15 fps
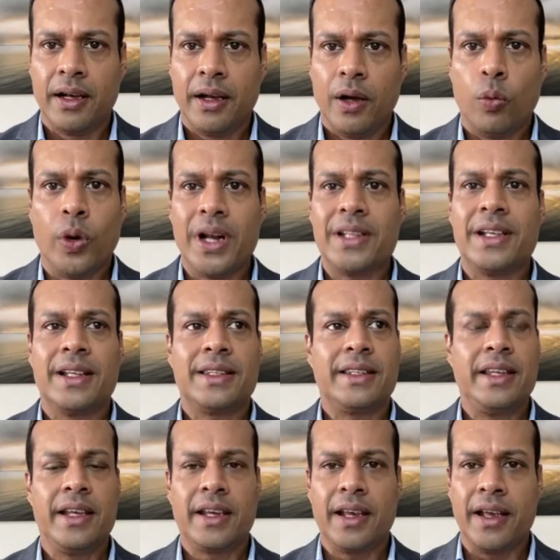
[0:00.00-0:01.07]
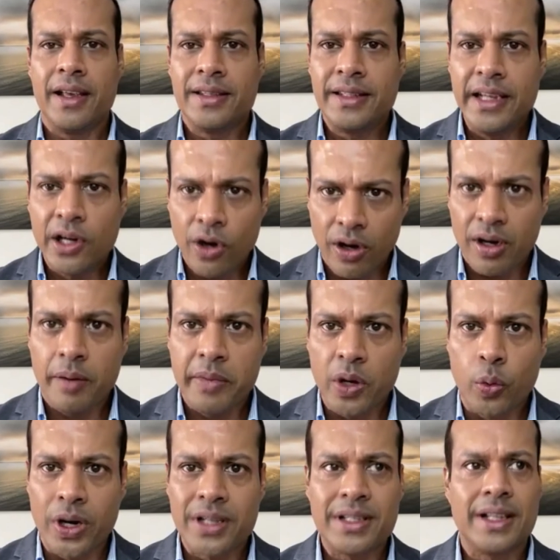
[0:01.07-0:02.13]
what is at stake here is the economy.
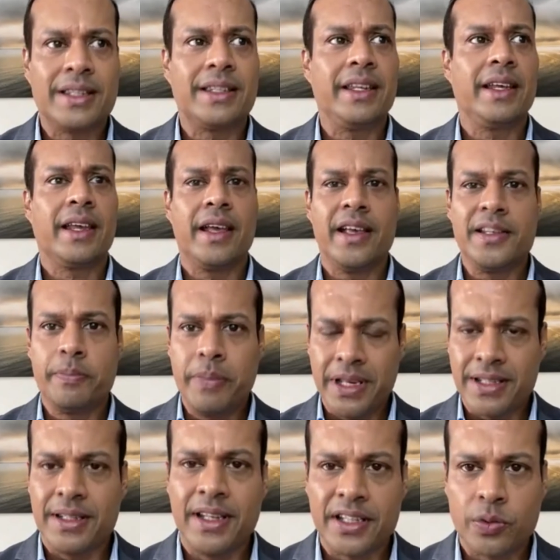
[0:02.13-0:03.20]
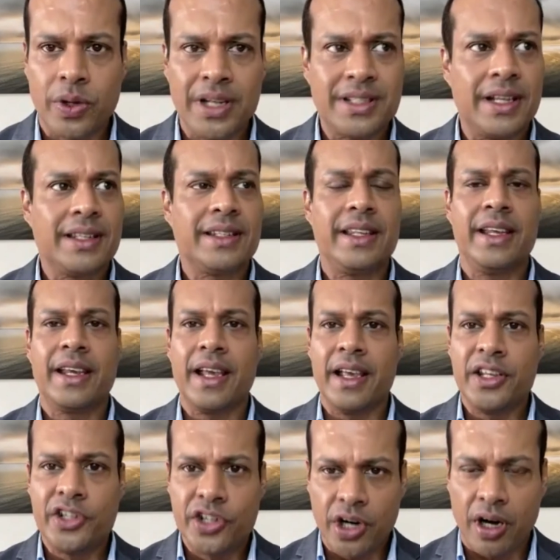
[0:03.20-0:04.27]
What is at stake here is business. What is at stake here
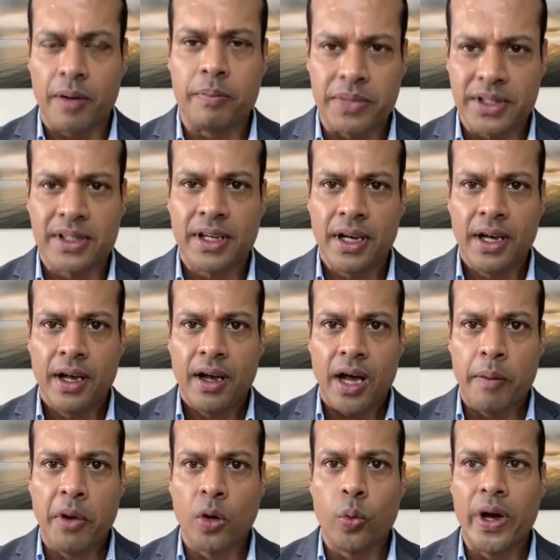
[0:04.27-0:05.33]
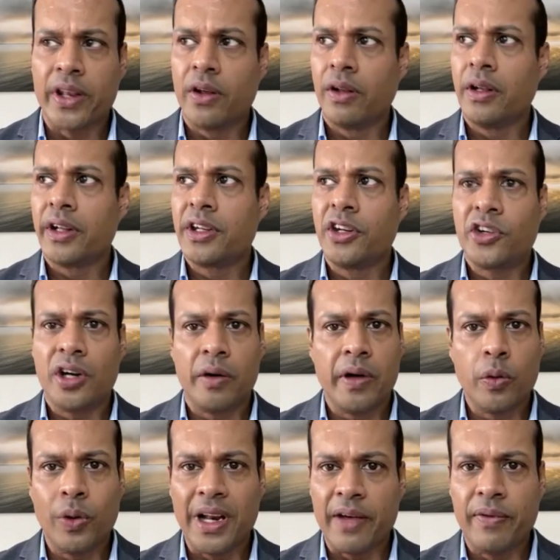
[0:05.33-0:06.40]
is jobs. About whether or not your children
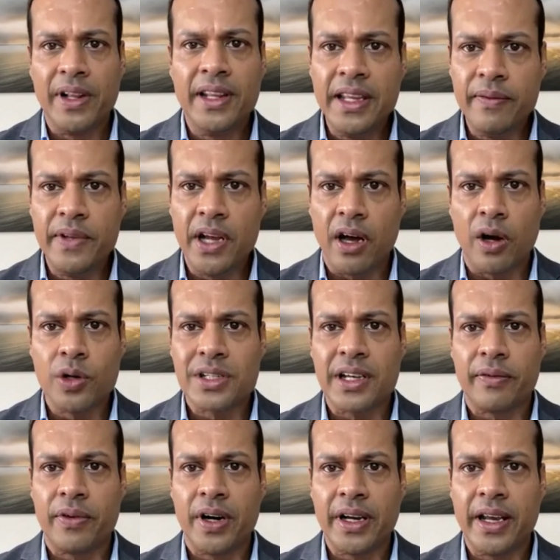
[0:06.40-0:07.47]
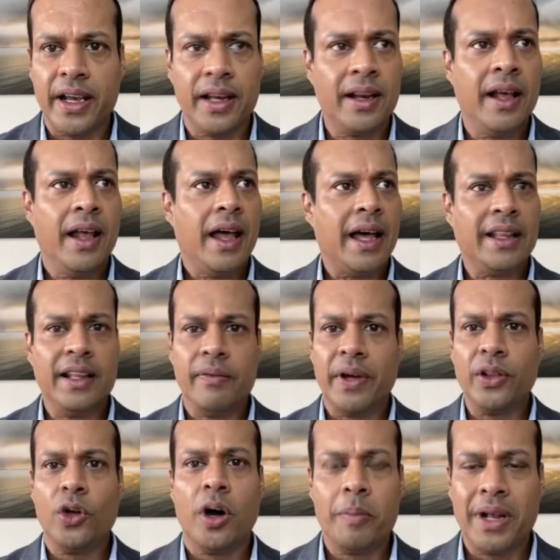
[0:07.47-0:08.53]
will ever leave the house ever again and live a
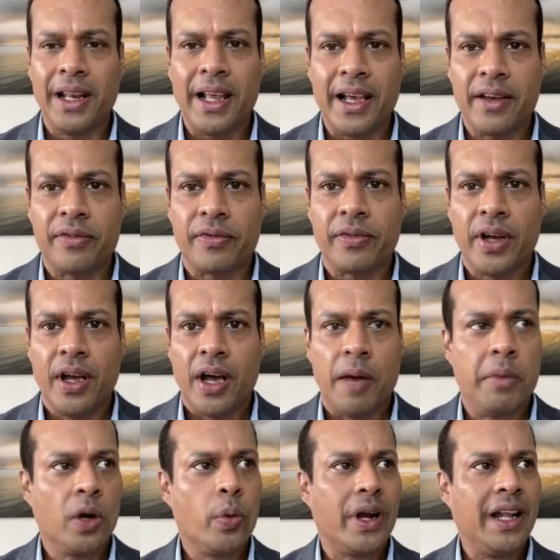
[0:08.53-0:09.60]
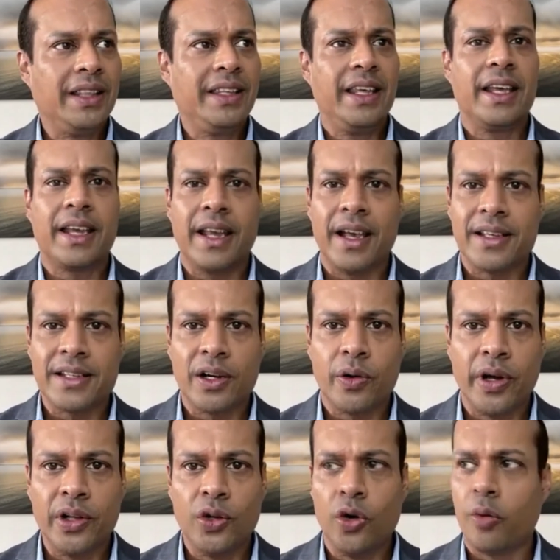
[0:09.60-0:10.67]
normal life. About whether daycares are
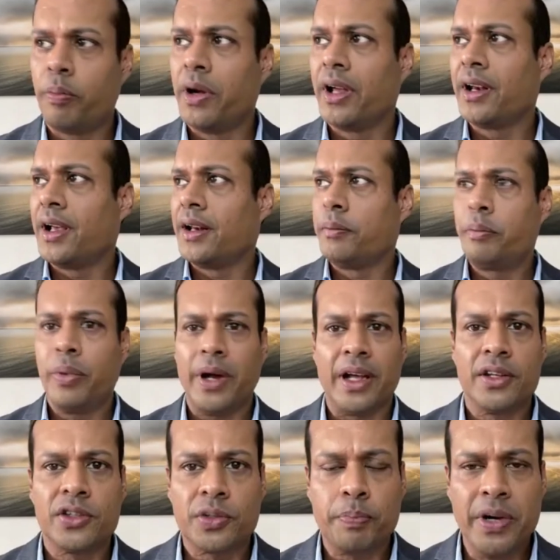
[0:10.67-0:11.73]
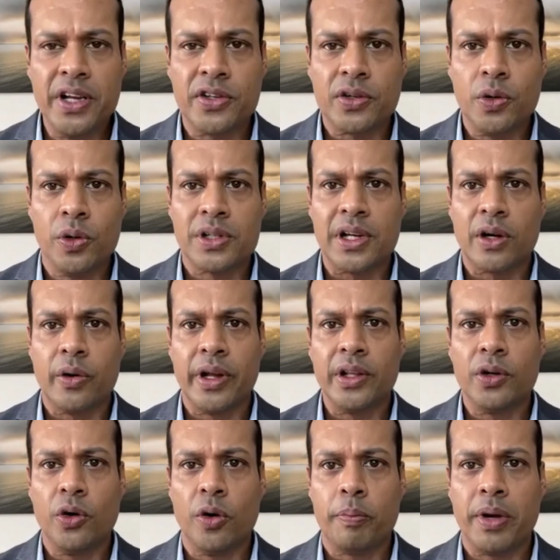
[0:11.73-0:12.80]
going to open and preschools are going
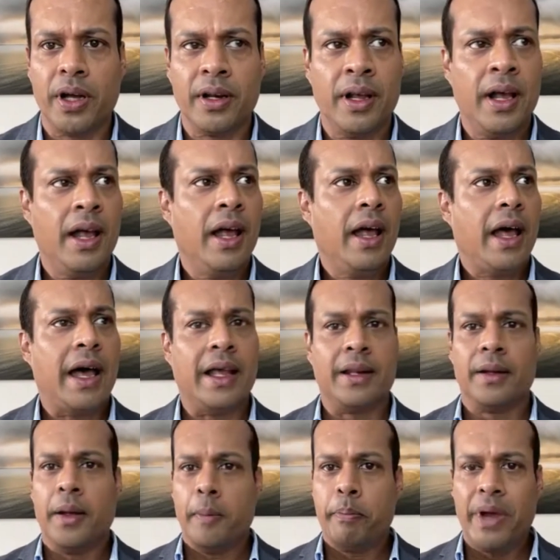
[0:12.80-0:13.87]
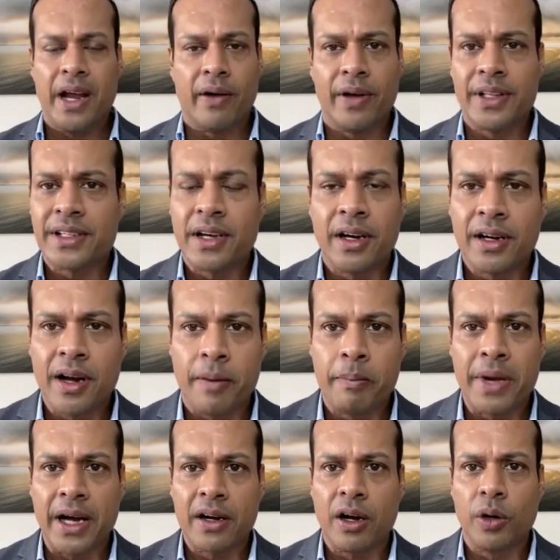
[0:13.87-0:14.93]
to open and parents can come
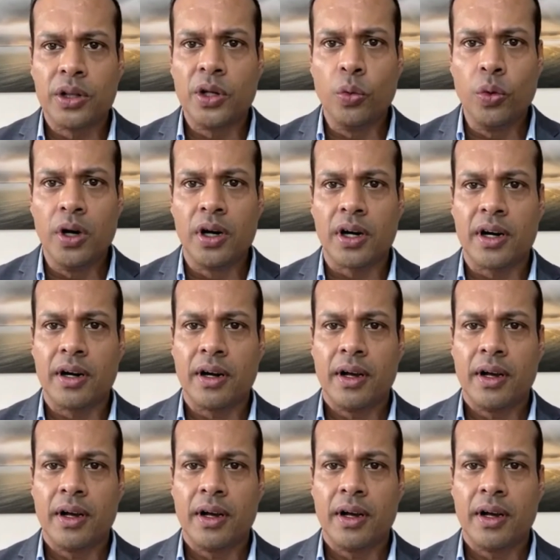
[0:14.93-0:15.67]
back out to work.